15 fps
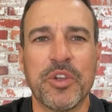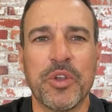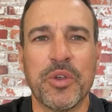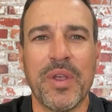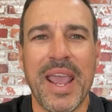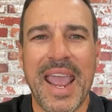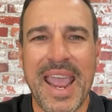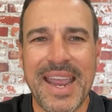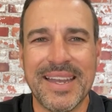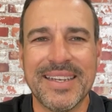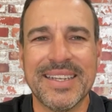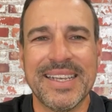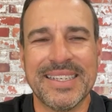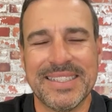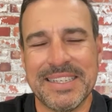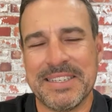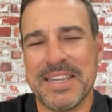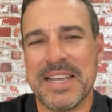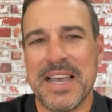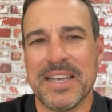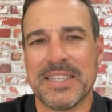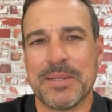new and
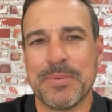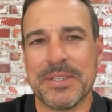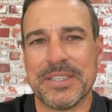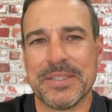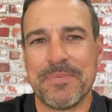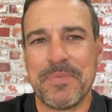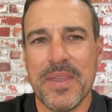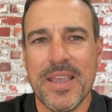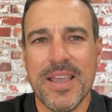existing customers.